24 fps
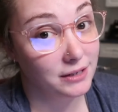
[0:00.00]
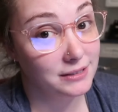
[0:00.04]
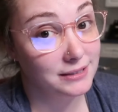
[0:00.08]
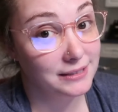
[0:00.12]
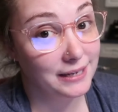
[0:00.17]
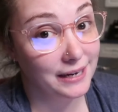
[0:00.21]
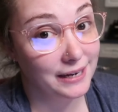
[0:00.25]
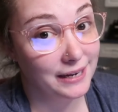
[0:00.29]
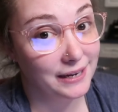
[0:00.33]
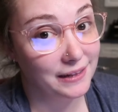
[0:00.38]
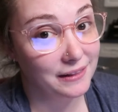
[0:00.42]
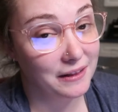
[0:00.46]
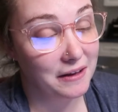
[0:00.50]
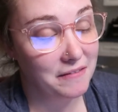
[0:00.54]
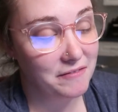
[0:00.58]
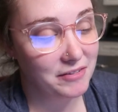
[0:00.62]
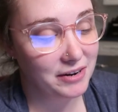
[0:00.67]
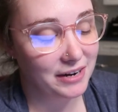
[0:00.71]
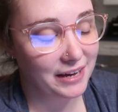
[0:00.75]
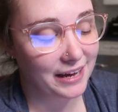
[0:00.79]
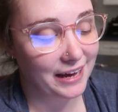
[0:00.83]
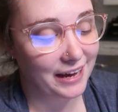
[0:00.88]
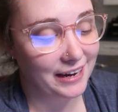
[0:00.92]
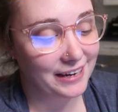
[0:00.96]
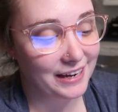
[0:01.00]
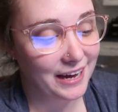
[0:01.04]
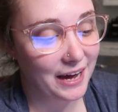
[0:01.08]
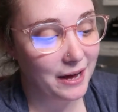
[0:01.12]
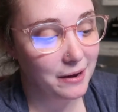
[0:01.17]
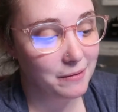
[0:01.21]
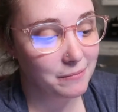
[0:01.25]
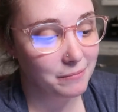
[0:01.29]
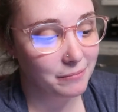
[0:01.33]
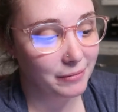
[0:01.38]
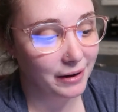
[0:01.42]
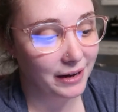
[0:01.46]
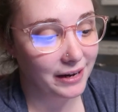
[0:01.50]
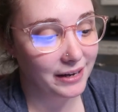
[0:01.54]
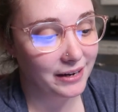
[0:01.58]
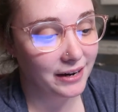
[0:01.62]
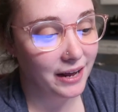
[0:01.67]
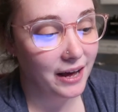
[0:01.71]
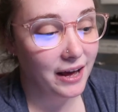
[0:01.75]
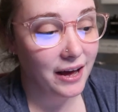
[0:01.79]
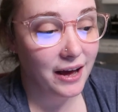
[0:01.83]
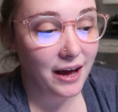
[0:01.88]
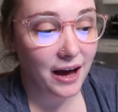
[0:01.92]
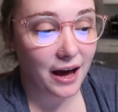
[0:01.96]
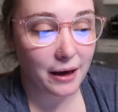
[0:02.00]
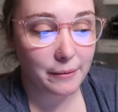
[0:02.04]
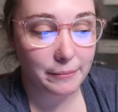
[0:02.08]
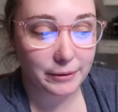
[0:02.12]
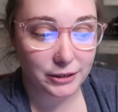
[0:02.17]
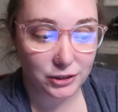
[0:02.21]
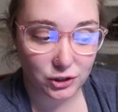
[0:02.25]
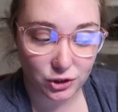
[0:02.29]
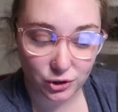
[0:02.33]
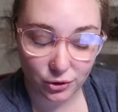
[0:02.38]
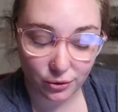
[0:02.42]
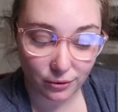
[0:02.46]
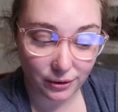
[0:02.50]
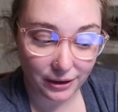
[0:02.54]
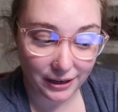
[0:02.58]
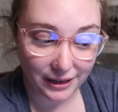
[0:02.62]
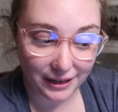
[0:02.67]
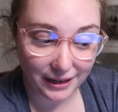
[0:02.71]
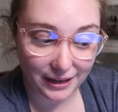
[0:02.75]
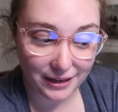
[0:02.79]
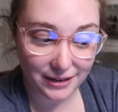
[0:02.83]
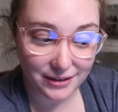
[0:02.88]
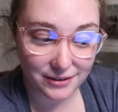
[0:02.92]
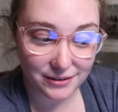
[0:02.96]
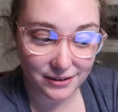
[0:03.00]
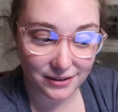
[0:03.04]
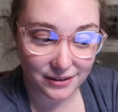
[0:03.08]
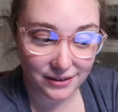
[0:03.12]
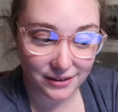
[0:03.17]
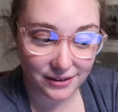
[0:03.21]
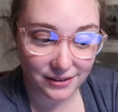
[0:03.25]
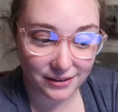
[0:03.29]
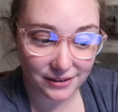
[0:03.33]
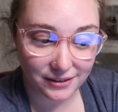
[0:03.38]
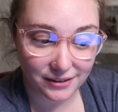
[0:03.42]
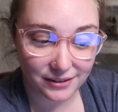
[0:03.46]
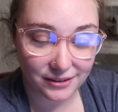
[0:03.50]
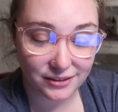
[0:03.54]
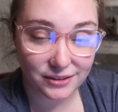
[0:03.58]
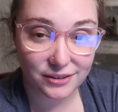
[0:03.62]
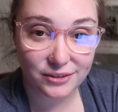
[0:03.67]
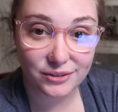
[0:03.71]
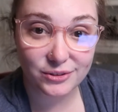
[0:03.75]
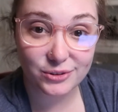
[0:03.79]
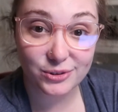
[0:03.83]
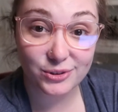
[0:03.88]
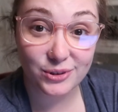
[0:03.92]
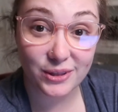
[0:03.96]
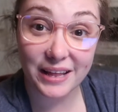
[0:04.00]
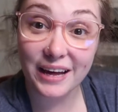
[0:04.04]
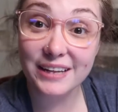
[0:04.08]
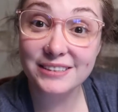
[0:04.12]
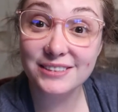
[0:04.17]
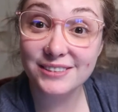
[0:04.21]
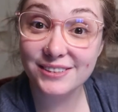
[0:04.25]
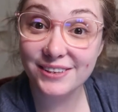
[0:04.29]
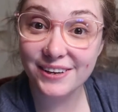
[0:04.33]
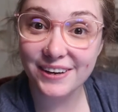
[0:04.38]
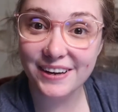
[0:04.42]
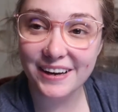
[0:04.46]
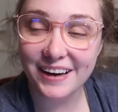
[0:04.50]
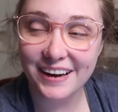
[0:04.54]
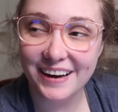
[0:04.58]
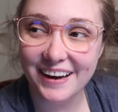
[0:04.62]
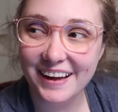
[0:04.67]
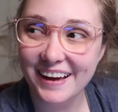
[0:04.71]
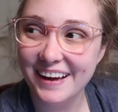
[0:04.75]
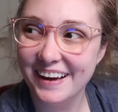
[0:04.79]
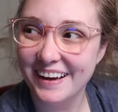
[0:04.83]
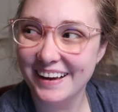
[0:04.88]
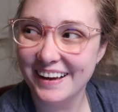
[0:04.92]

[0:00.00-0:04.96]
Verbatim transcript: not saying I love it again yet, but I'm enjoying it. So that's good.